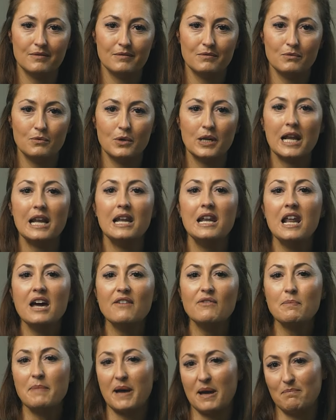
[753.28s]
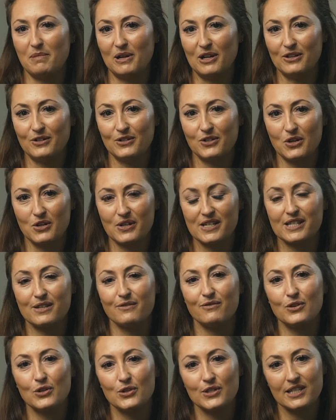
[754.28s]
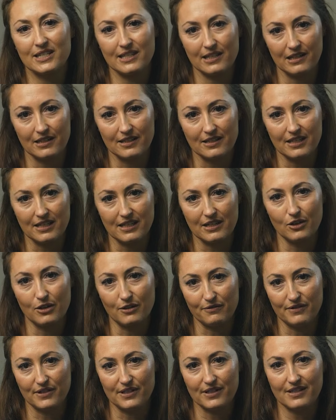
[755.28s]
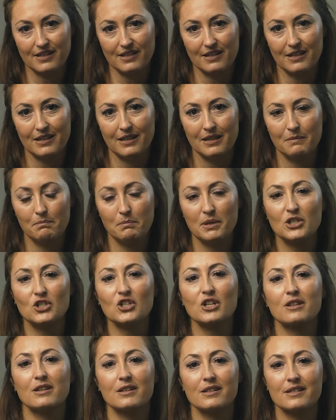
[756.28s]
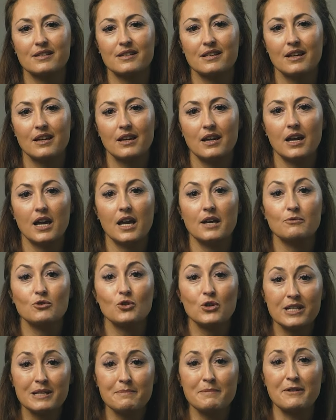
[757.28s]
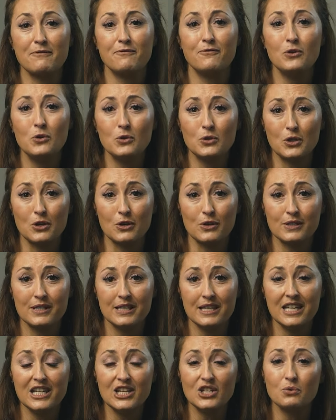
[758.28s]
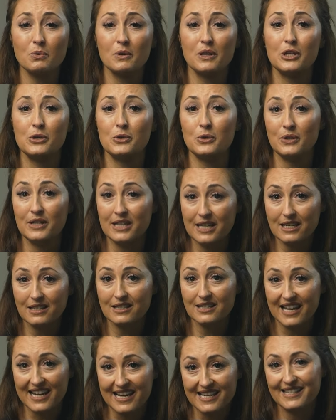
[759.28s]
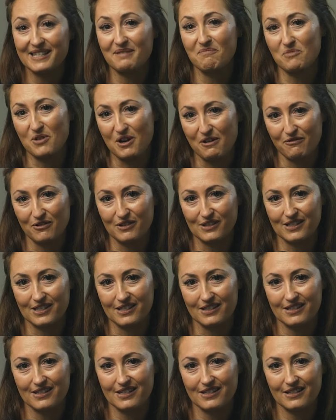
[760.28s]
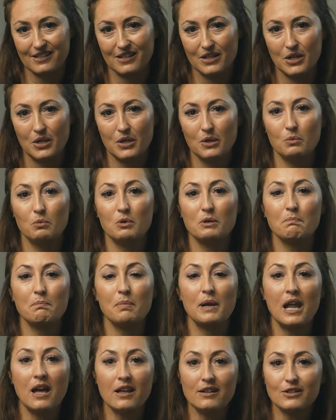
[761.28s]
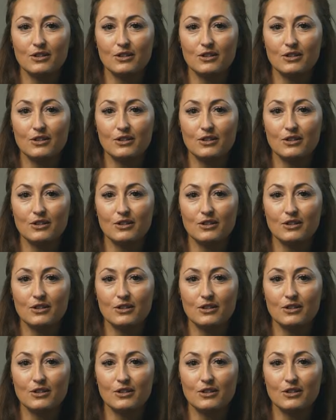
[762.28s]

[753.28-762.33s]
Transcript: What I love about Plant Dog is the versatility it offers. Picture this, I'm treating my 4 dogs, each with a unique tastes and preferences. With Plant